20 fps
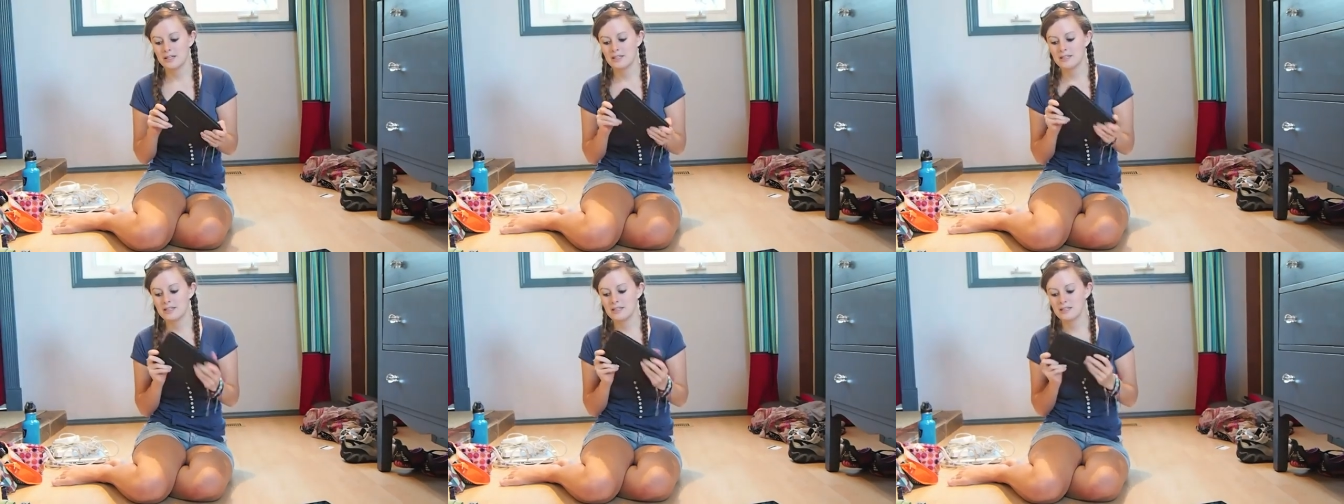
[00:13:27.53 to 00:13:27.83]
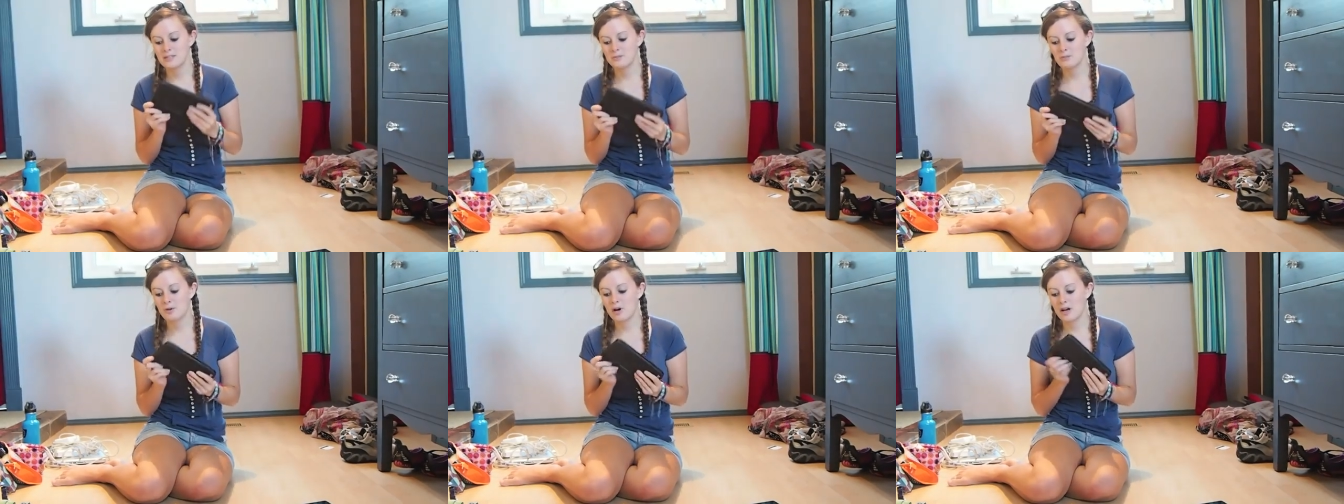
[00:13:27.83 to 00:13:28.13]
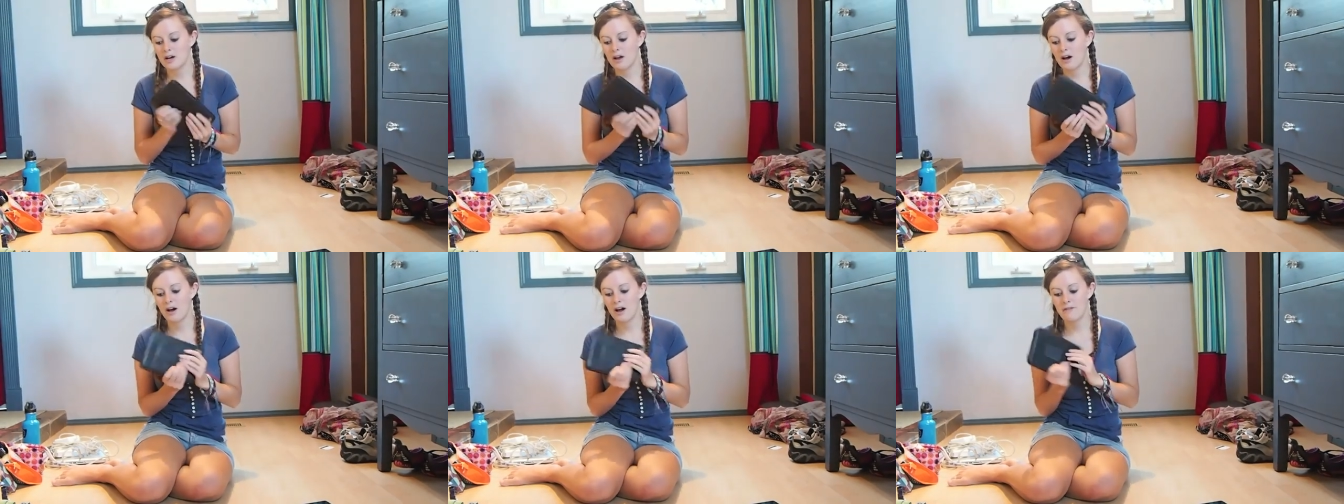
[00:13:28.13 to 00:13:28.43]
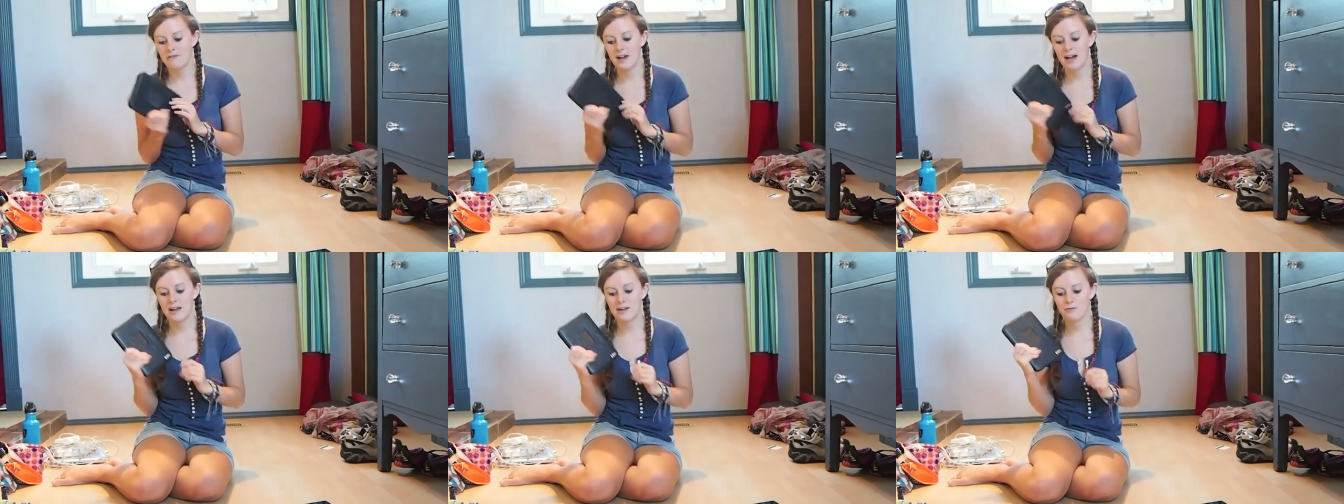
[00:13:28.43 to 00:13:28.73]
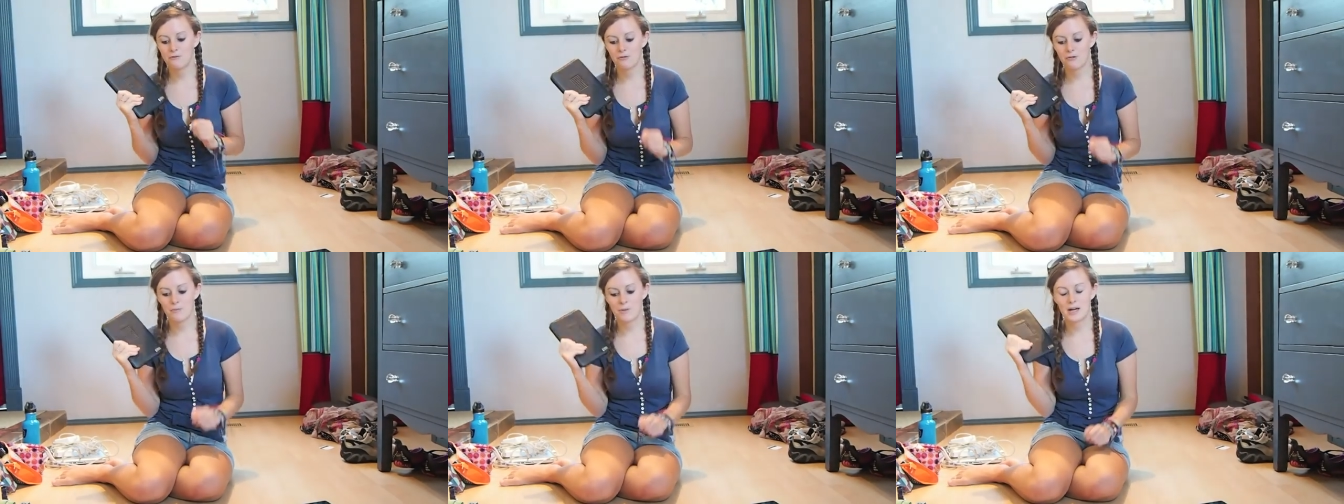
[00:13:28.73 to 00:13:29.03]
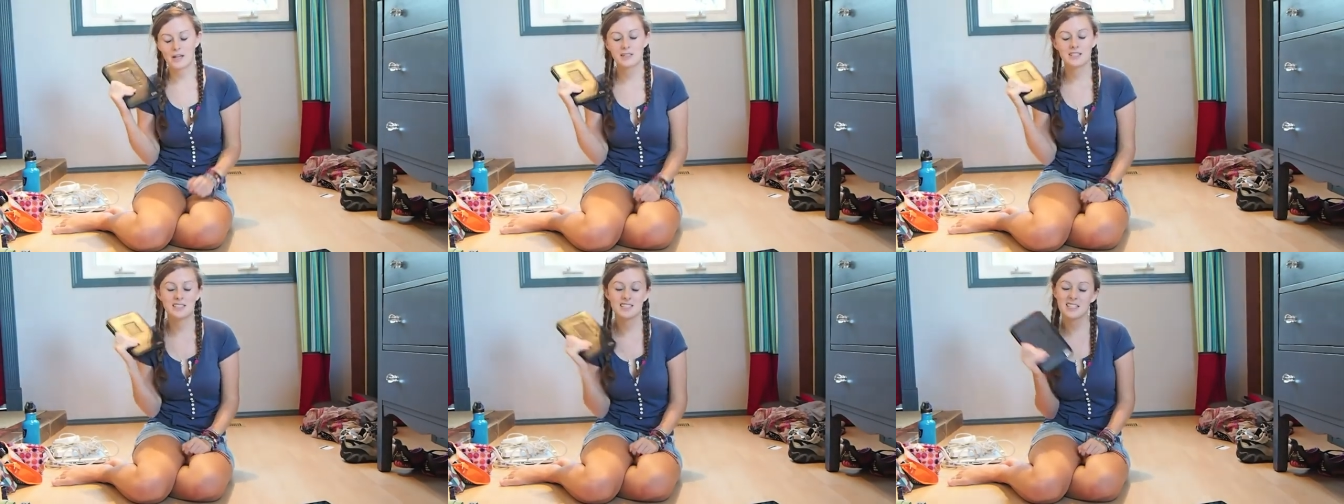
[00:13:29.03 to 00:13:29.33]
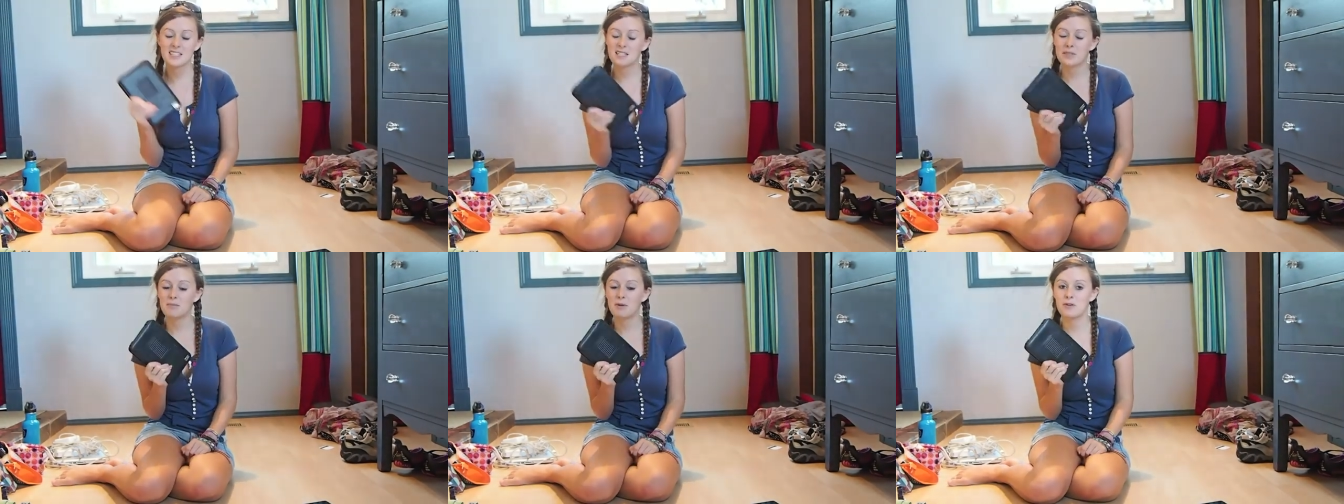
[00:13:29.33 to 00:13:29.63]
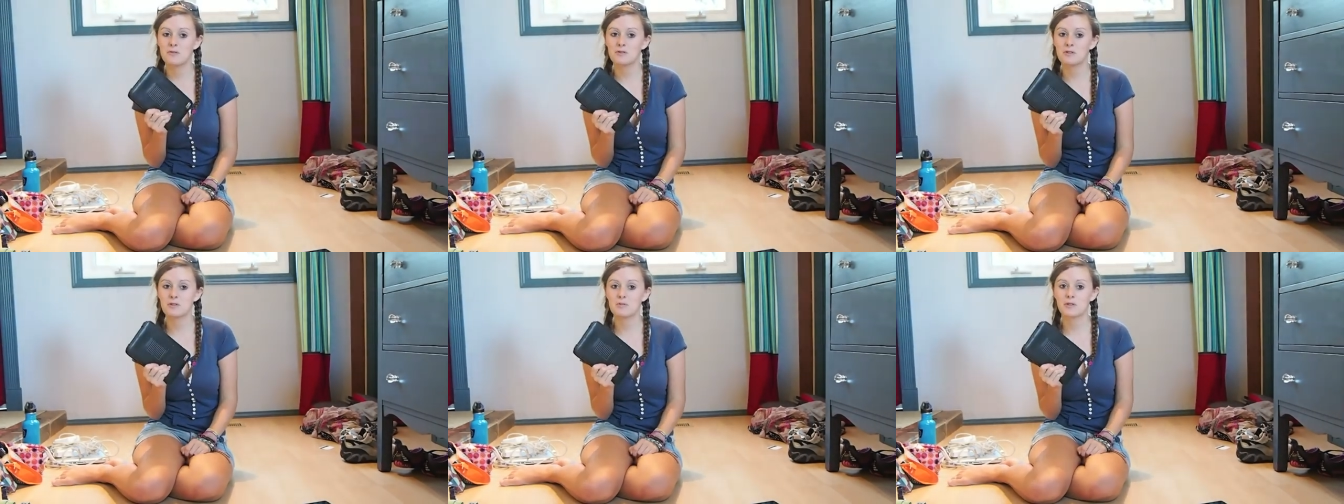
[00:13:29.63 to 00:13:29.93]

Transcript: This one I've had for about 6 months,